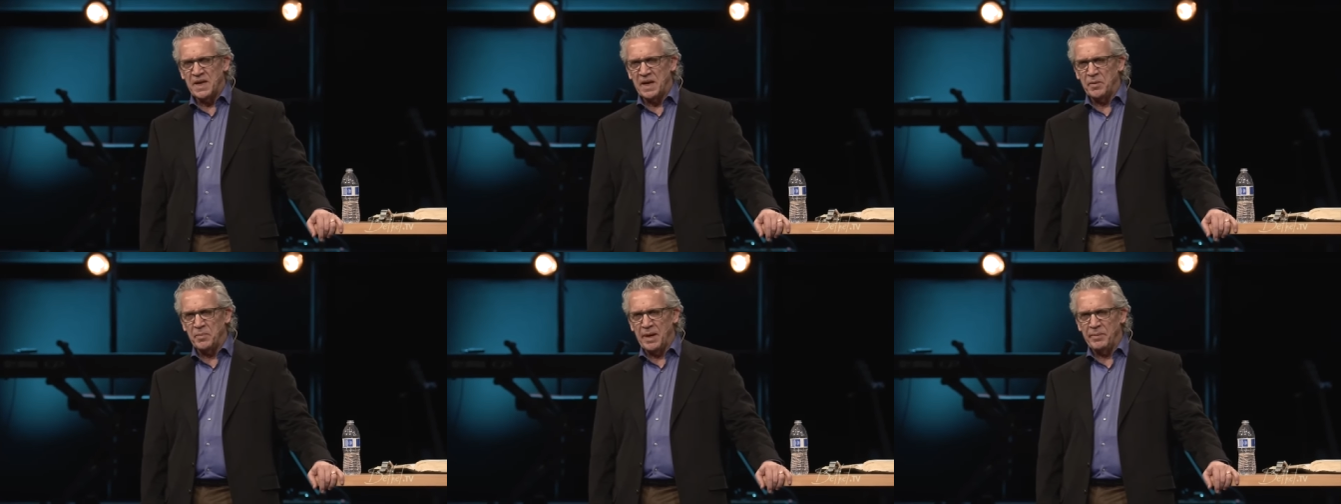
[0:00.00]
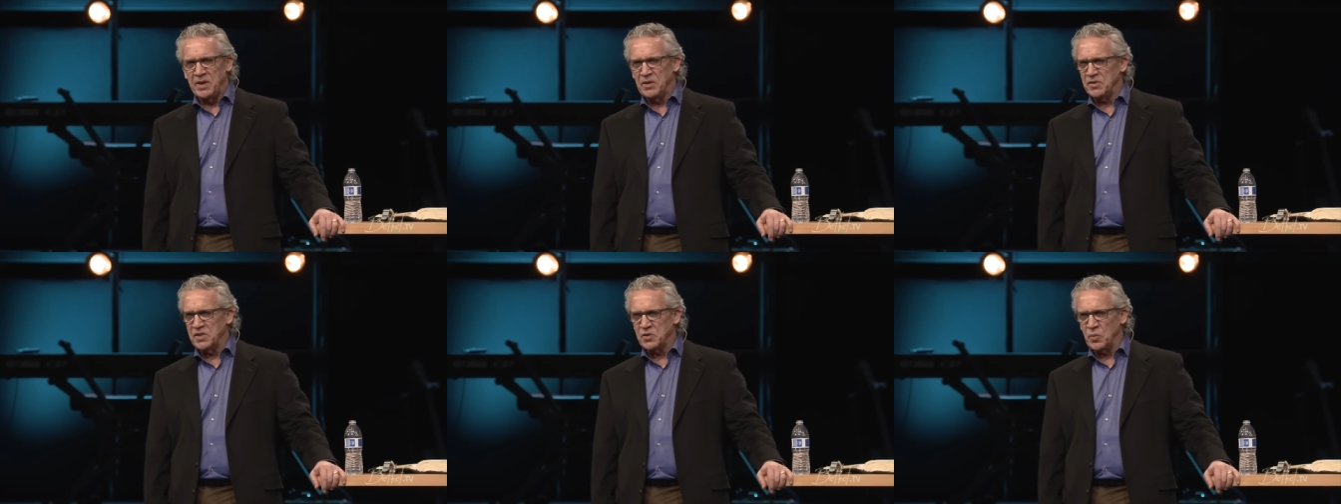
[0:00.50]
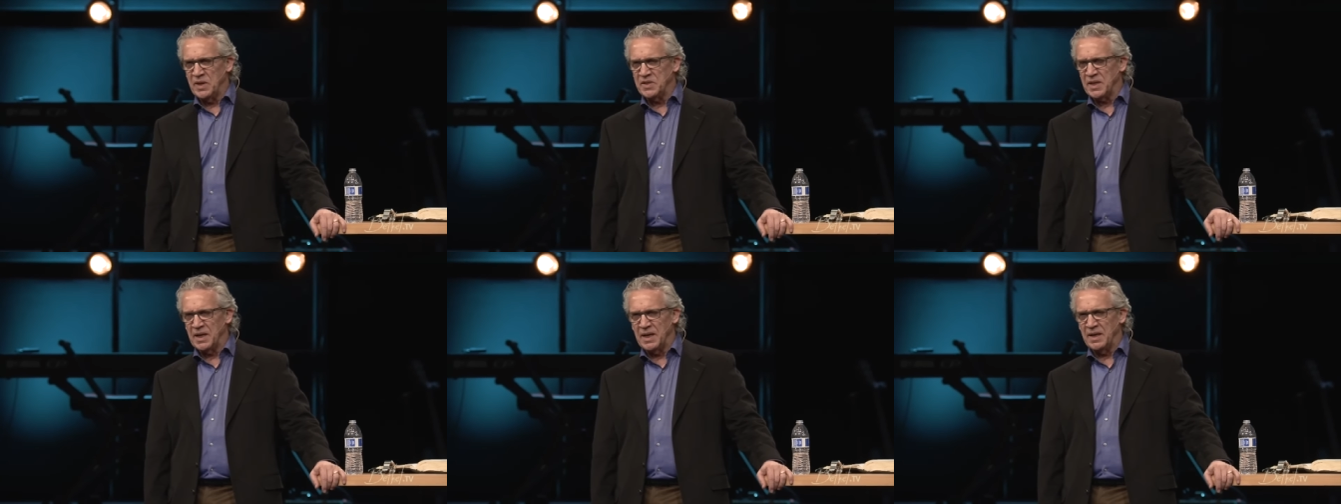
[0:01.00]
a baby here just
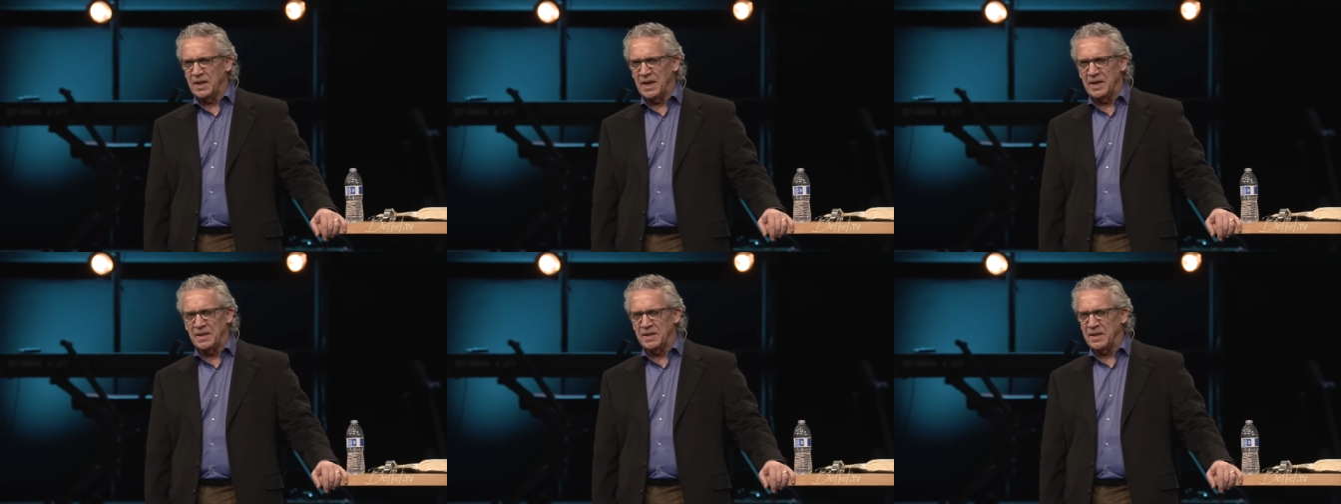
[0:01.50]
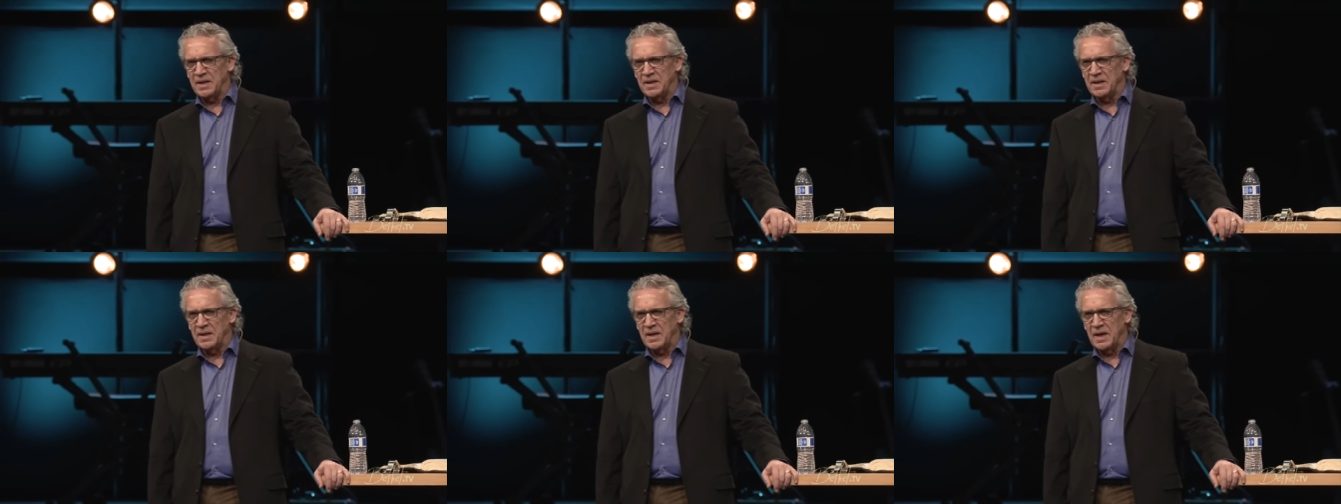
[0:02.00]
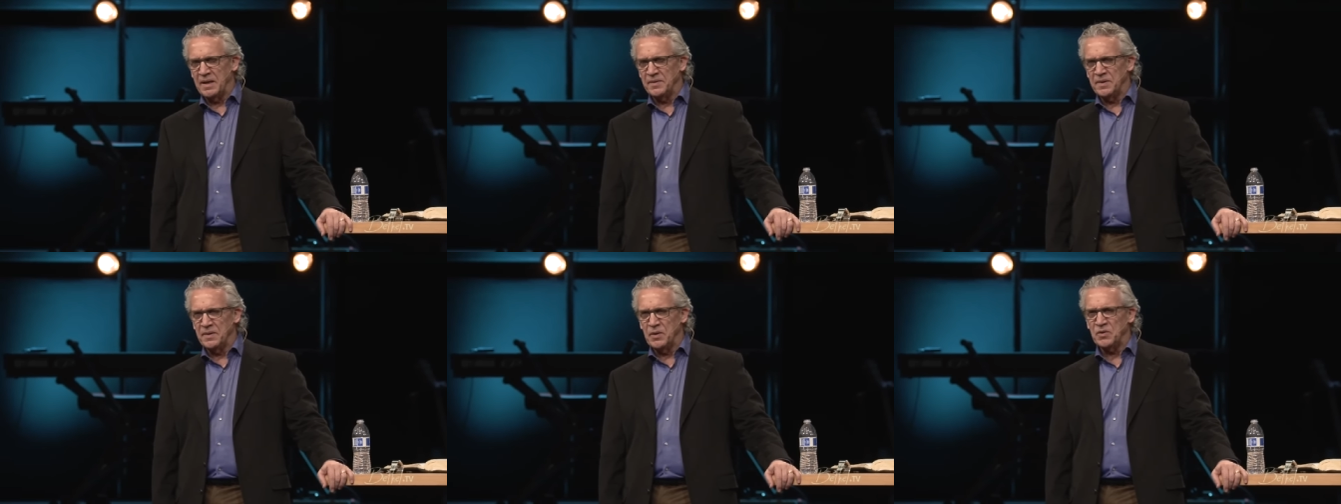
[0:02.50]
recently, and
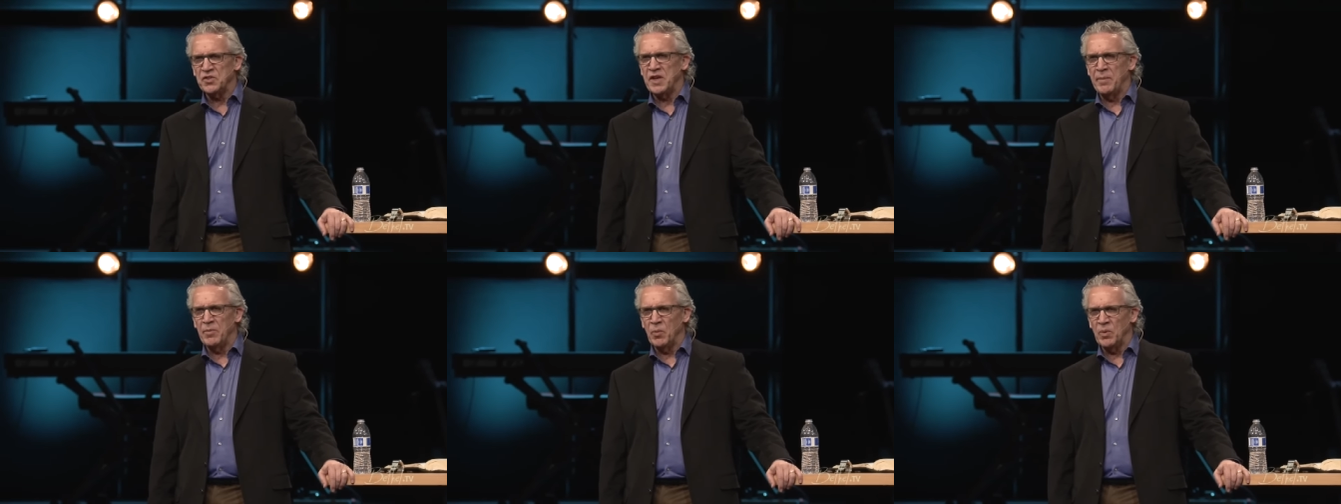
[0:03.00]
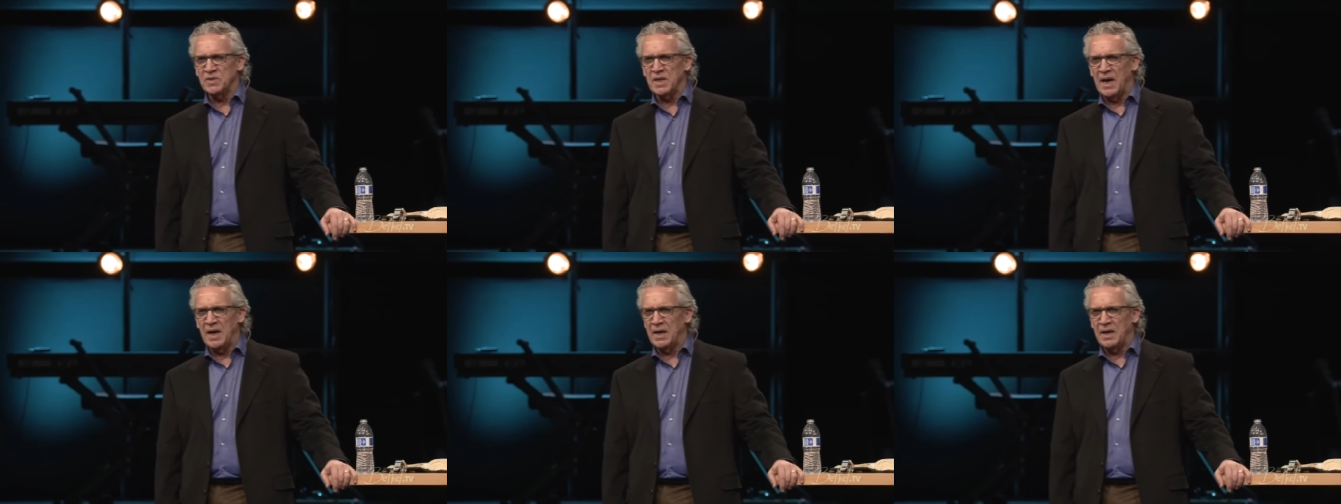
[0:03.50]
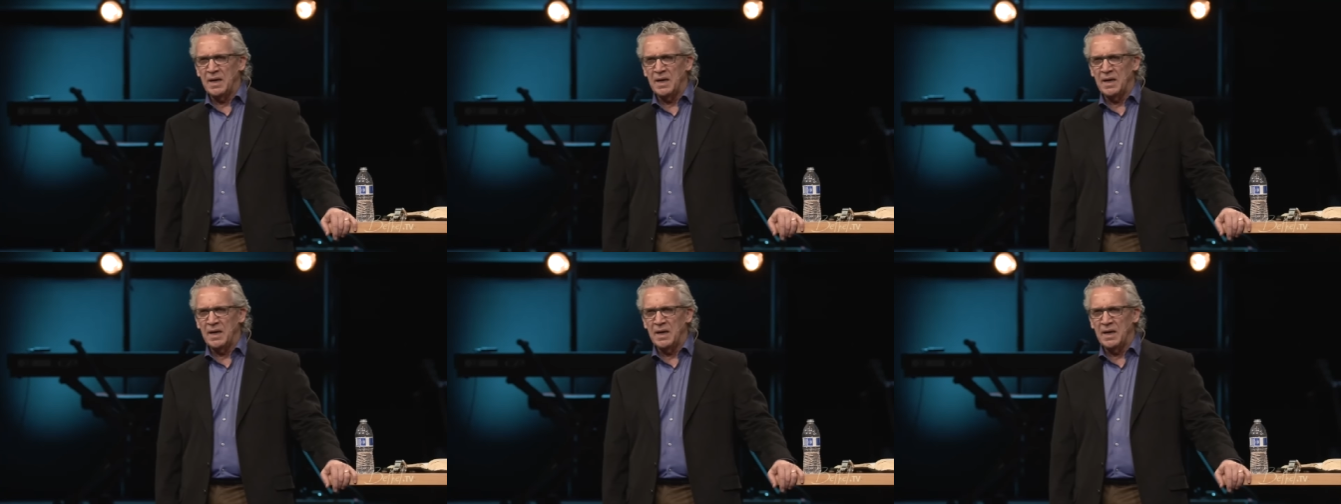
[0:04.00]
their statement was, I